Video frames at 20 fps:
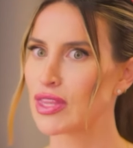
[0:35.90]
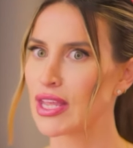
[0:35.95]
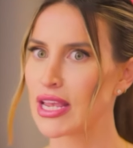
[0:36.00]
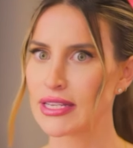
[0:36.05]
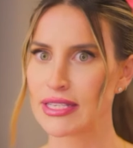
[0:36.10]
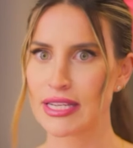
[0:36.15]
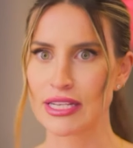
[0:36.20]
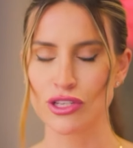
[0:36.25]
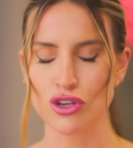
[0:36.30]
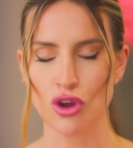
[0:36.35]

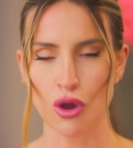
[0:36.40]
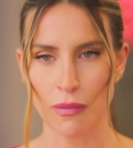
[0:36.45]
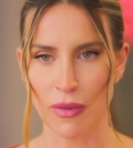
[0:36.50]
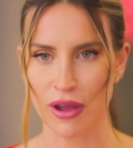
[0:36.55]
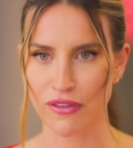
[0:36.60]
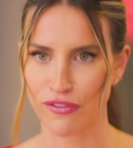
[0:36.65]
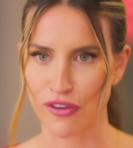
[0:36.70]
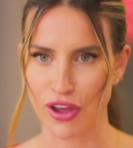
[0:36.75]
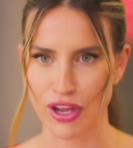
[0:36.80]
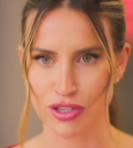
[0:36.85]
this is not
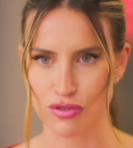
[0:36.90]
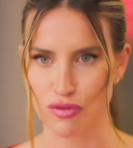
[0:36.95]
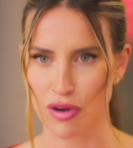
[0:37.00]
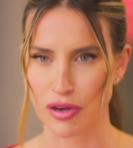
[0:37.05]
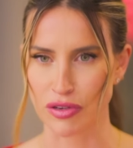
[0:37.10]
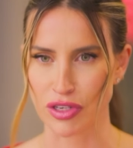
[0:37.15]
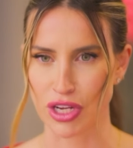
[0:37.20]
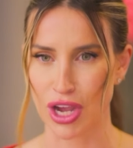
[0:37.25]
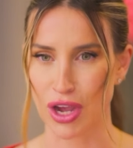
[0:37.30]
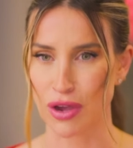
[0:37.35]
my first
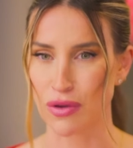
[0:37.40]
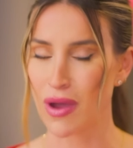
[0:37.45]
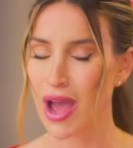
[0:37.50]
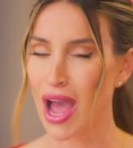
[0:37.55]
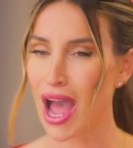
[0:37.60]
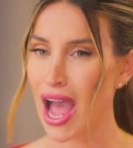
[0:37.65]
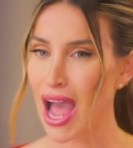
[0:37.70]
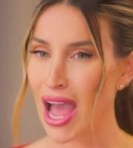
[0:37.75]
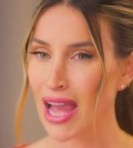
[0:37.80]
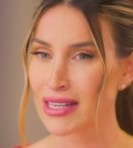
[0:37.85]
rodeo.
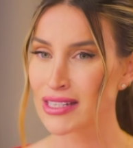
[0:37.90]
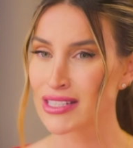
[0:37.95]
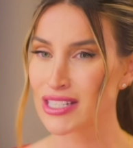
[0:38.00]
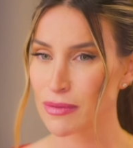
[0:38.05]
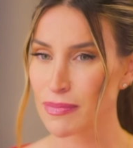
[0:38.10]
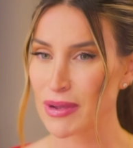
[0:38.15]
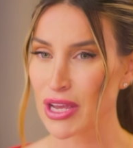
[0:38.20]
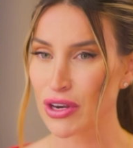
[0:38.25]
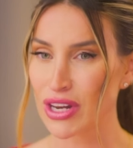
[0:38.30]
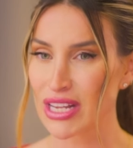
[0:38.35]
And
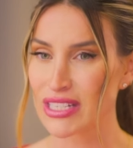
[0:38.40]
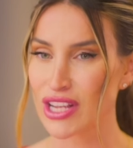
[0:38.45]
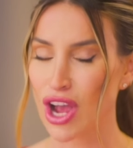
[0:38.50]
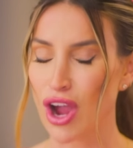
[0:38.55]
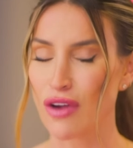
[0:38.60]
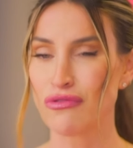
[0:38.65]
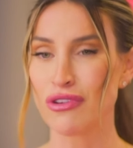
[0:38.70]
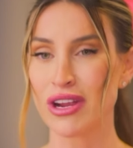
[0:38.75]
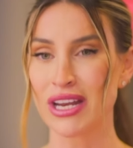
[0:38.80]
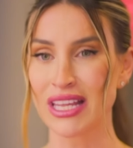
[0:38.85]
to be honest,
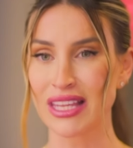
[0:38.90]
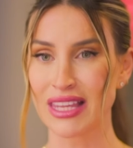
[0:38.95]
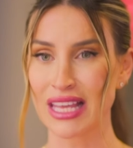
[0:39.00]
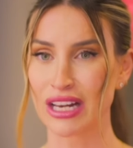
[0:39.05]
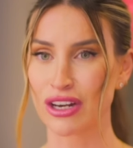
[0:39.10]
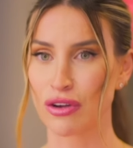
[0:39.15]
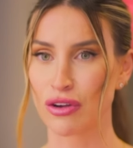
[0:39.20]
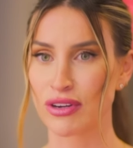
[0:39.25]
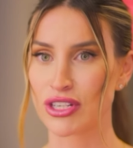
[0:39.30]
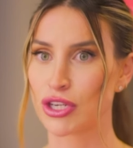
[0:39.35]
I really
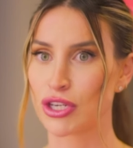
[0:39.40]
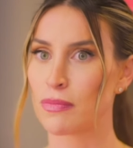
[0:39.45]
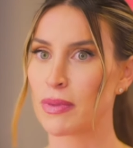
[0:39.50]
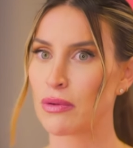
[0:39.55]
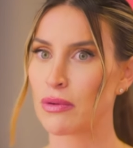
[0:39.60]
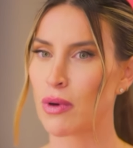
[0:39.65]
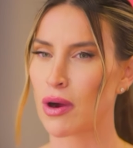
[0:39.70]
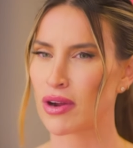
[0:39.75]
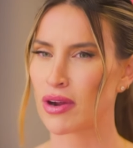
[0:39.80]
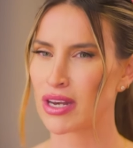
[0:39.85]
think Laurie should
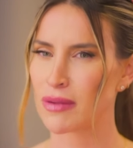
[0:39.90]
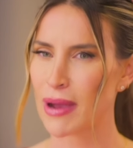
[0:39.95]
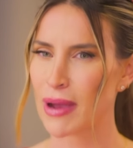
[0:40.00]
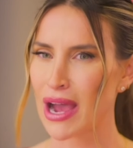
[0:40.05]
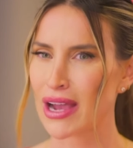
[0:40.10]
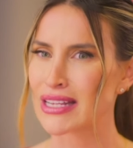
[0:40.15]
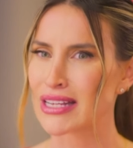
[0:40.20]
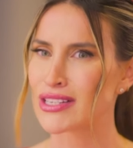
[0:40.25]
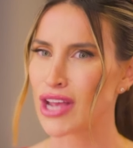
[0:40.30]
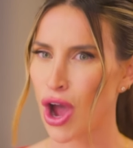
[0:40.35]
be worrying
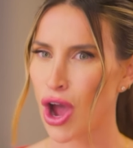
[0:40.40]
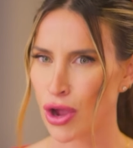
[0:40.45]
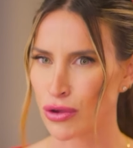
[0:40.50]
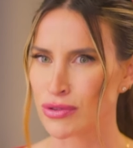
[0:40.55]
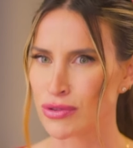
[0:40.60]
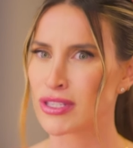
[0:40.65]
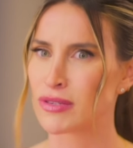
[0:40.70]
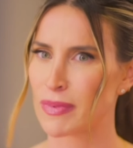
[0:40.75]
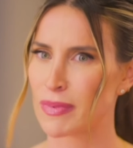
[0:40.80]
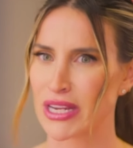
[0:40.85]
about his
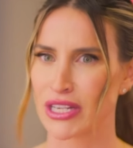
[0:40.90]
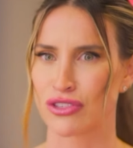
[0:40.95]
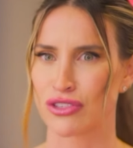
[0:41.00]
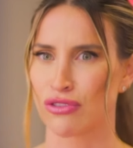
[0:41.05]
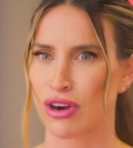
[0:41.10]
own speech